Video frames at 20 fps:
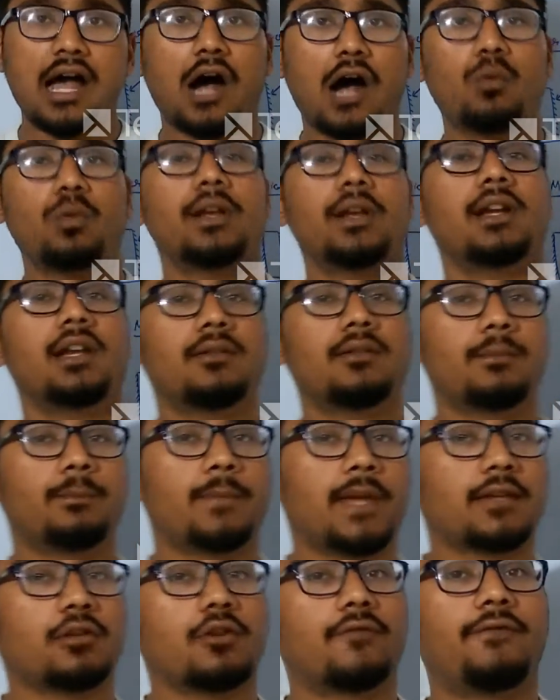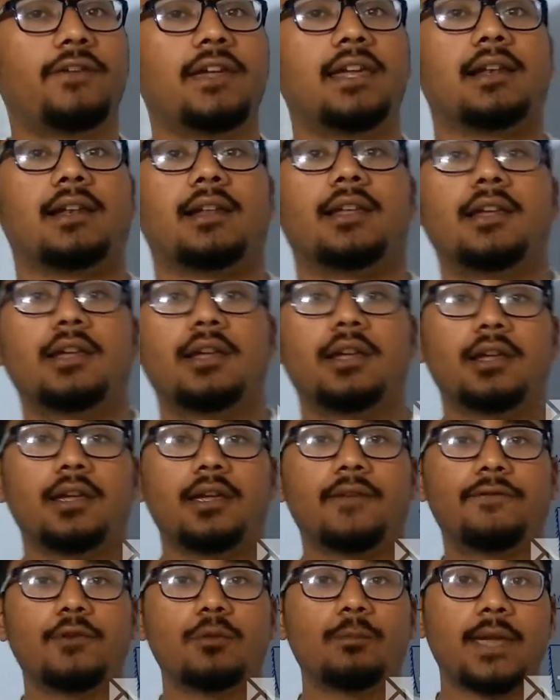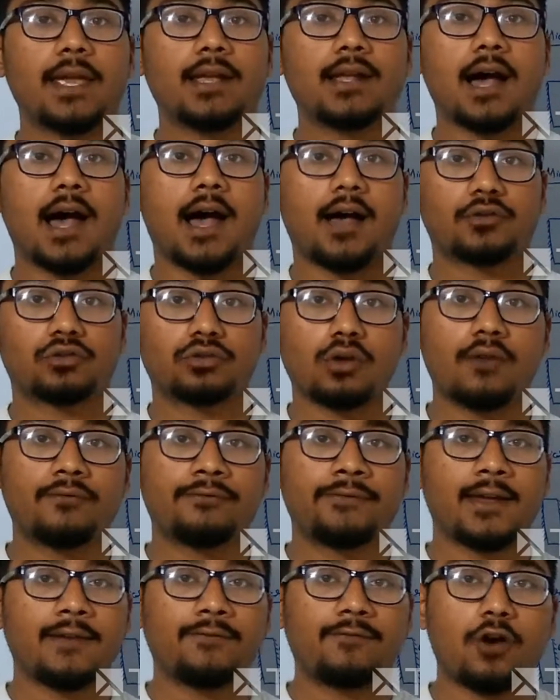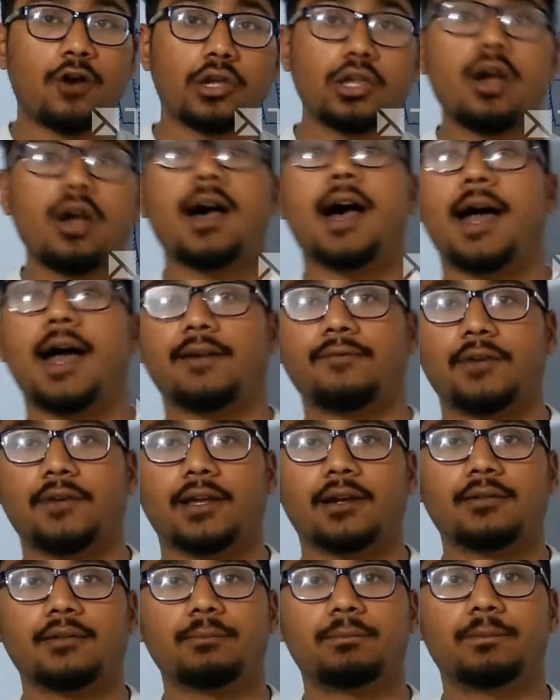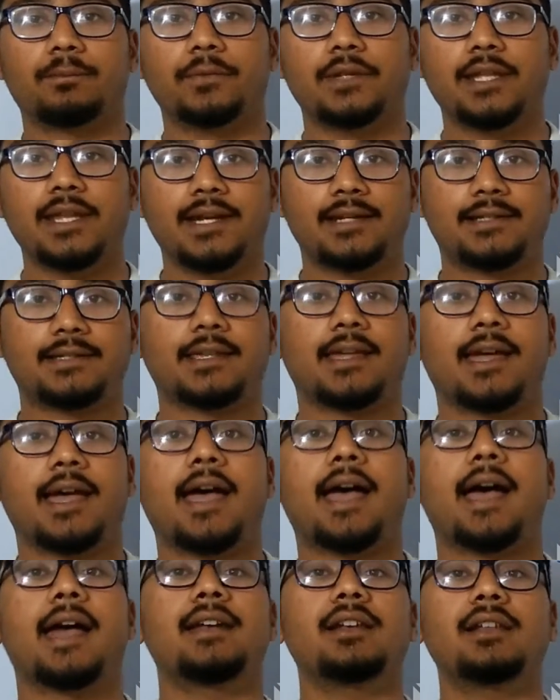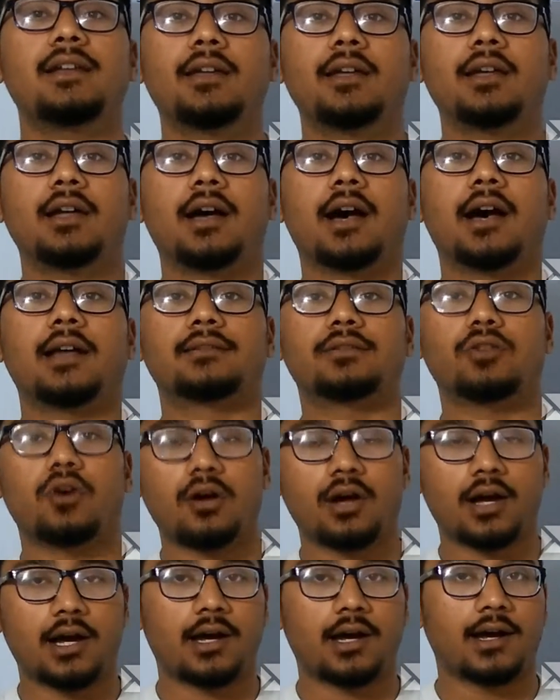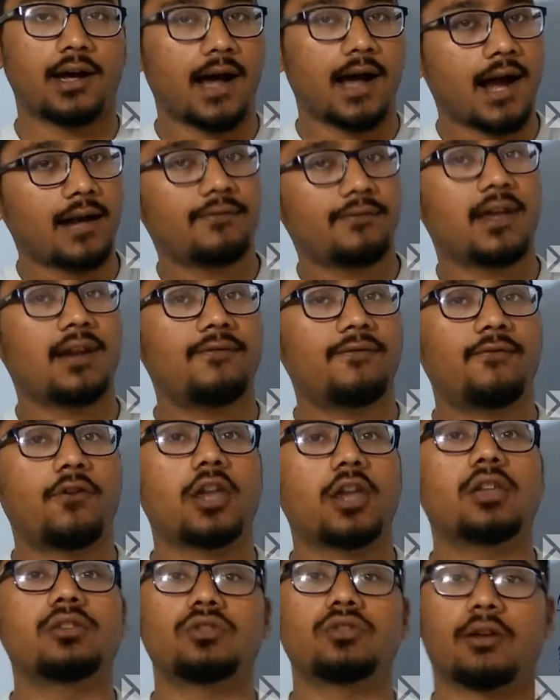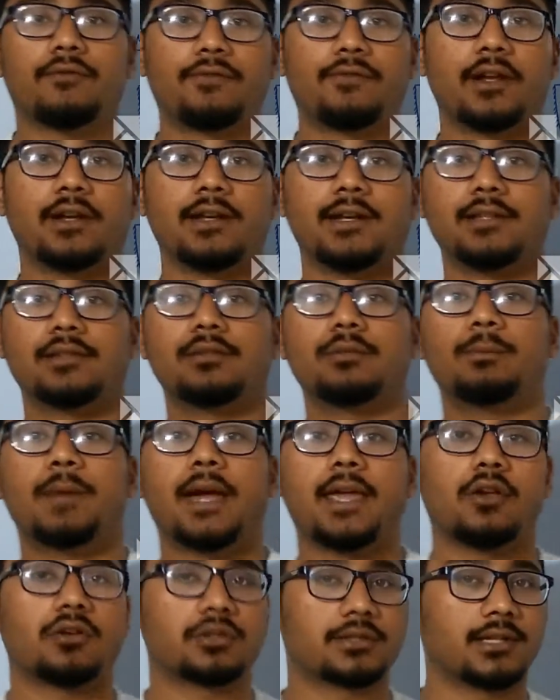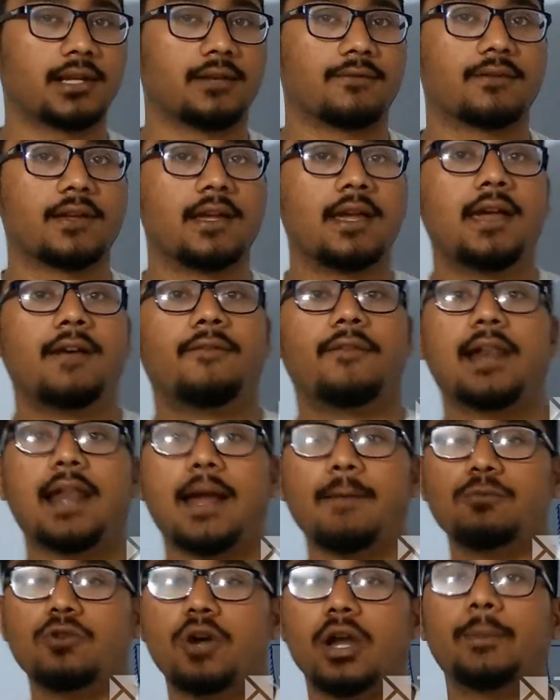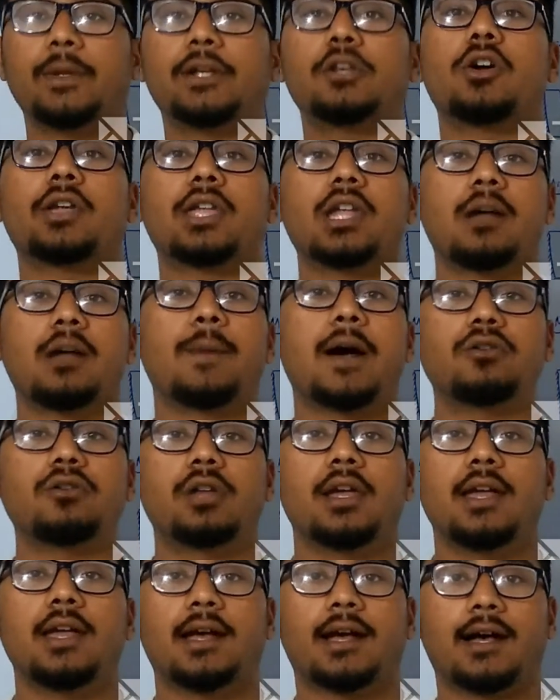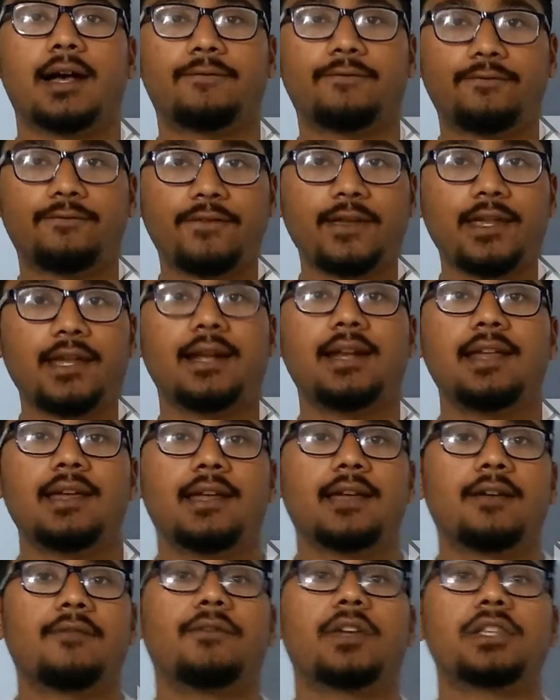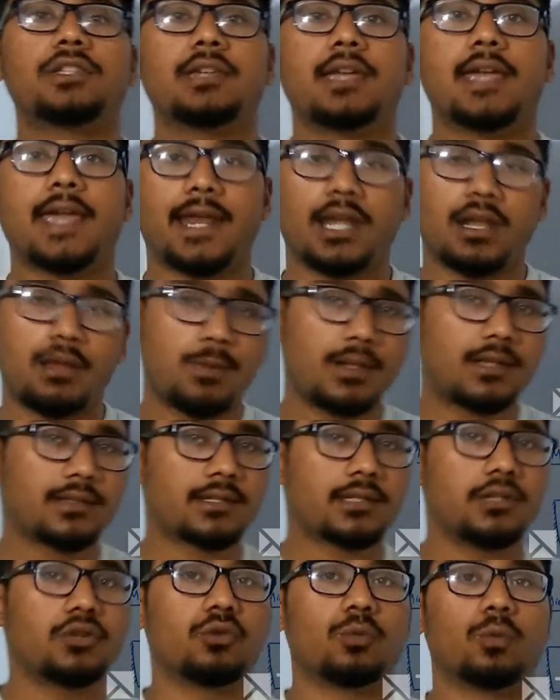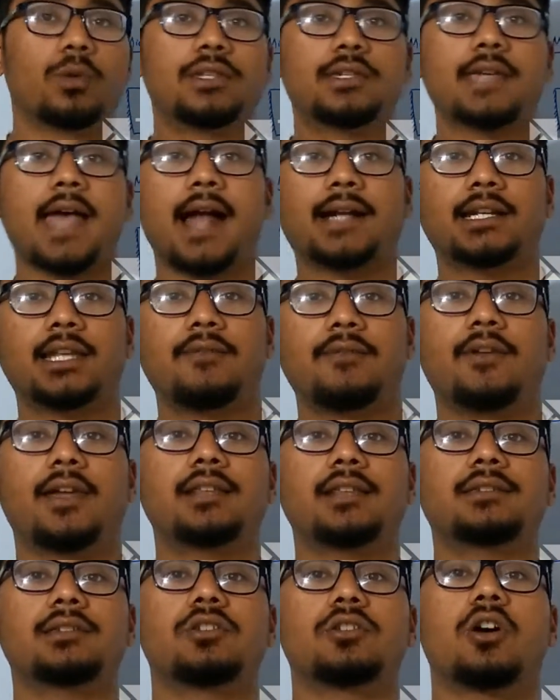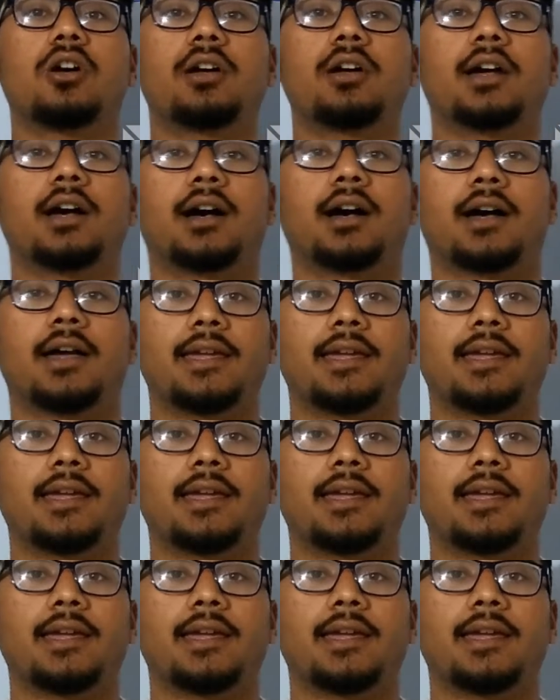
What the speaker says: how would it make you feel if you make a software for your hardware needs and a hardware for your software needs by yourself? Well, I'm going to be talking about a field which enables you, which activates your